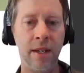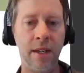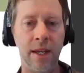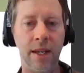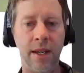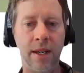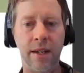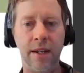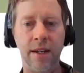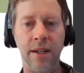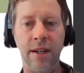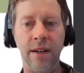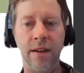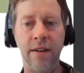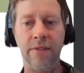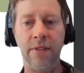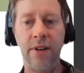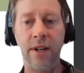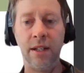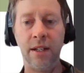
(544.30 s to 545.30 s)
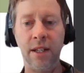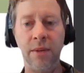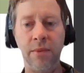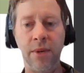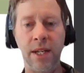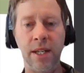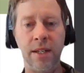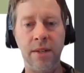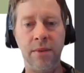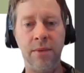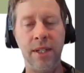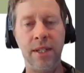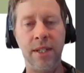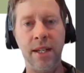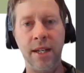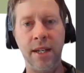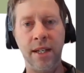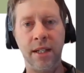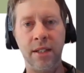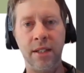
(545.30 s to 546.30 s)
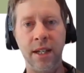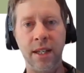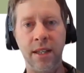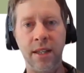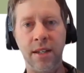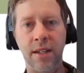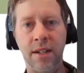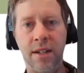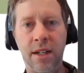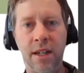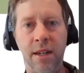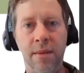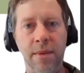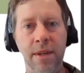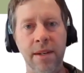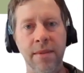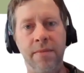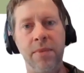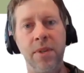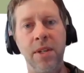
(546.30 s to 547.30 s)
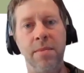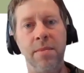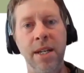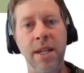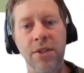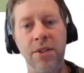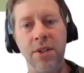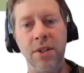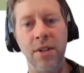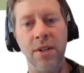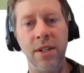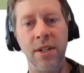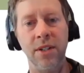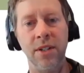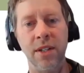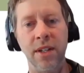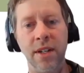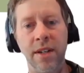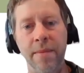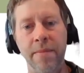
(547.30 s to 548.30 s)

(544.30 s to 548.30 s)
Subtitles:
And finally, we take a look at the document to make sure it's